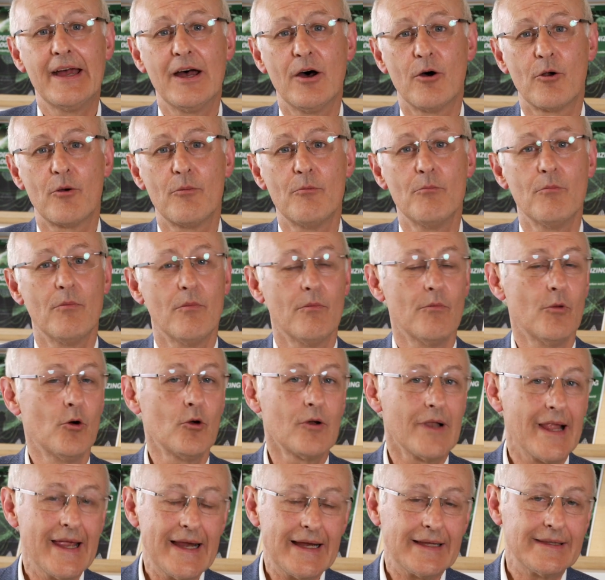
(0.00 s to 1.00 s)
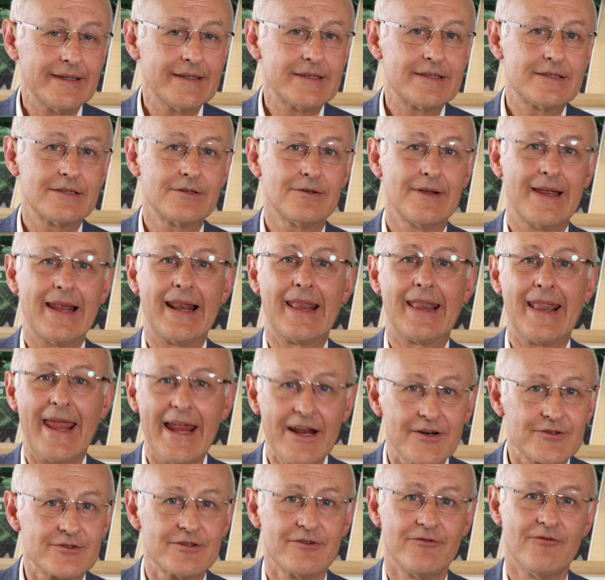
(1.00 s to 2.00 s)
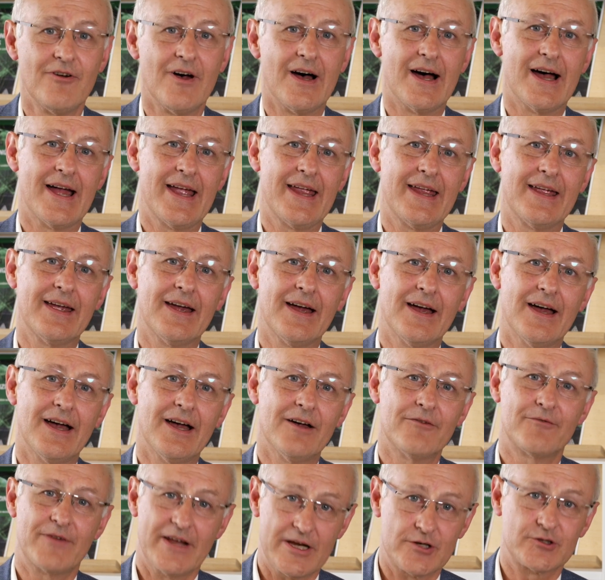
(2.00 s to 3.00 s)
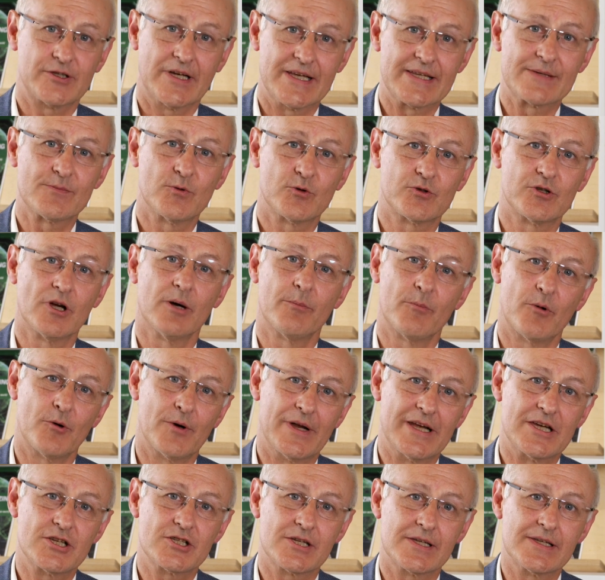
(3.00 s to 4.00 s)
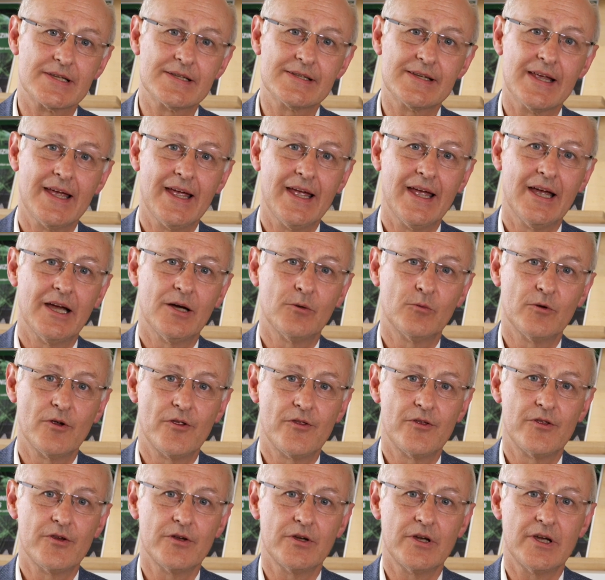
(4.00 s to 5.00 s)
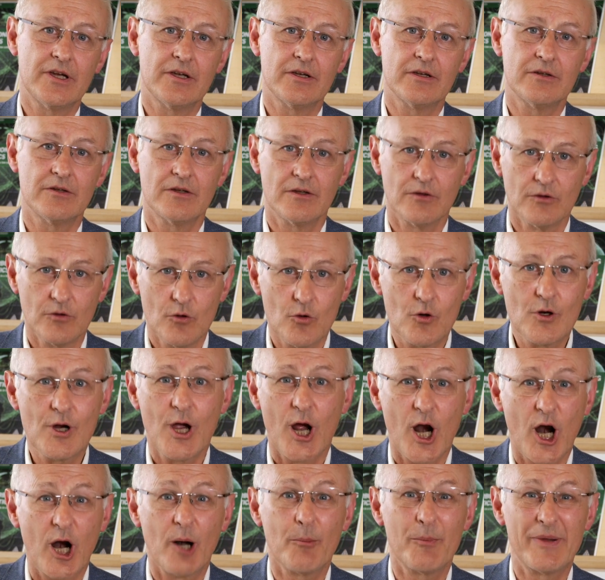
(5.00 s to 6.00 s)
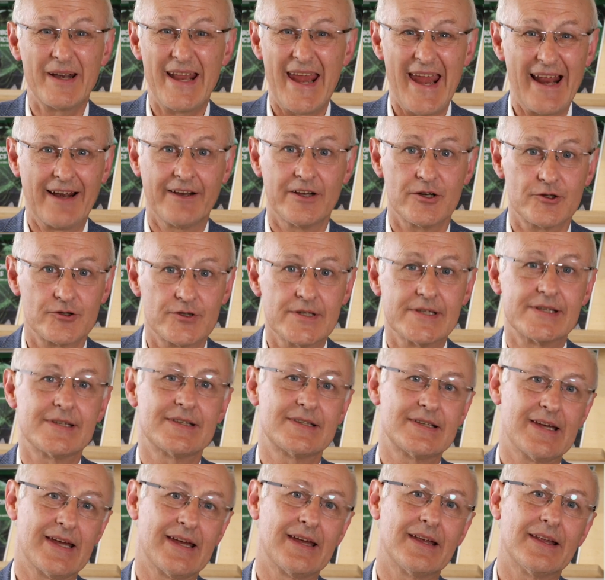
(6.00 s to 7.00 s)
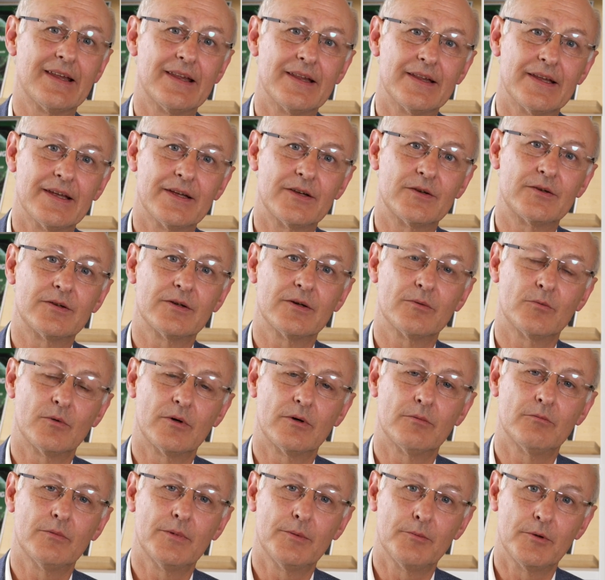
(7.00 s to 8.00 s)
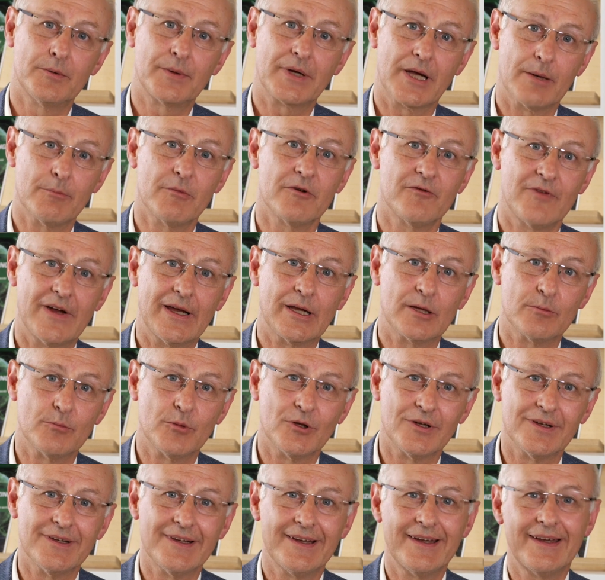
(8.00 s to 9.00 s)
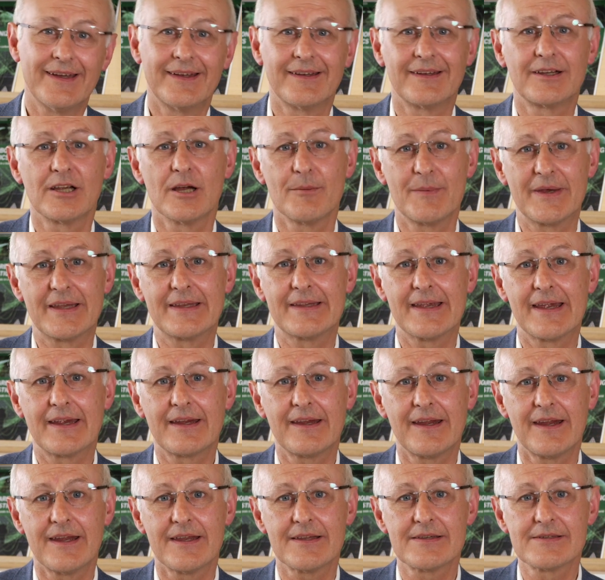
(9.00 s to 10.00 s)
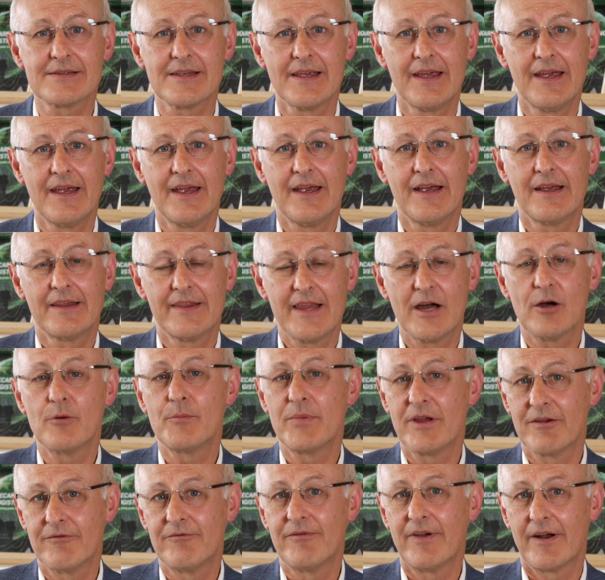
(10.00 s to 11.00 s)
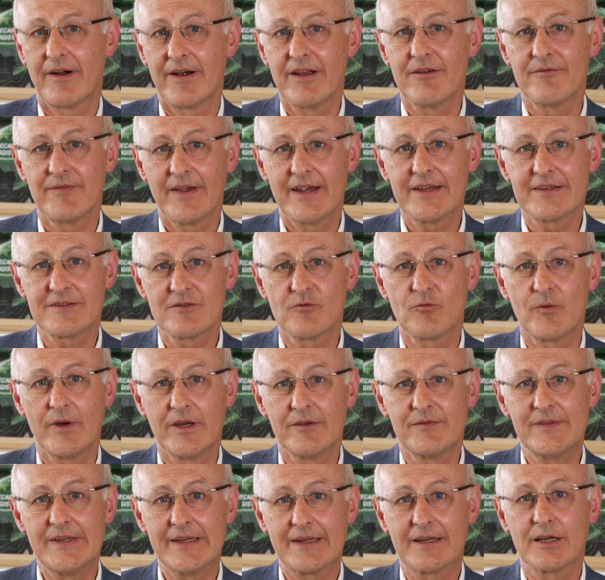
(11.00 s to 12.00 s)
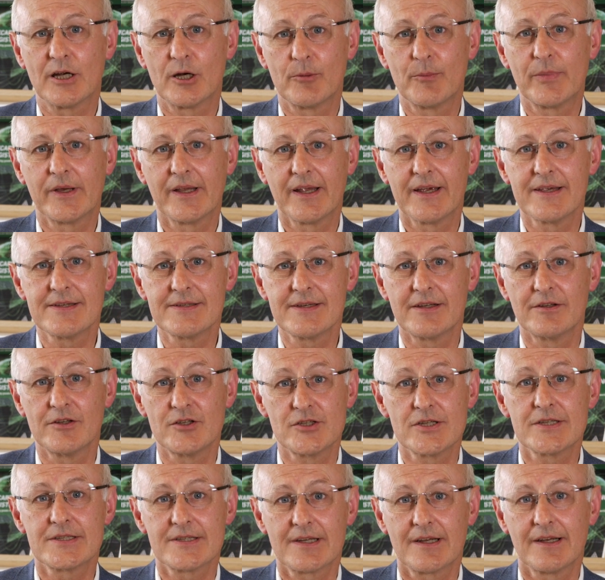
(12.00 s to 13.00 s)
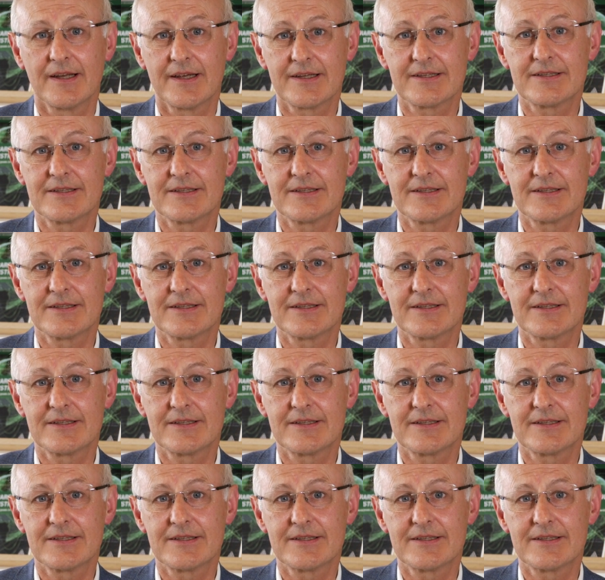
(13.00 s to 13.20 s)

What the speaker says: or more likely to electrify freight transport operations with the low carbon electricity that will become available in coming decades, that would be a very effective way of decarbonizing logistical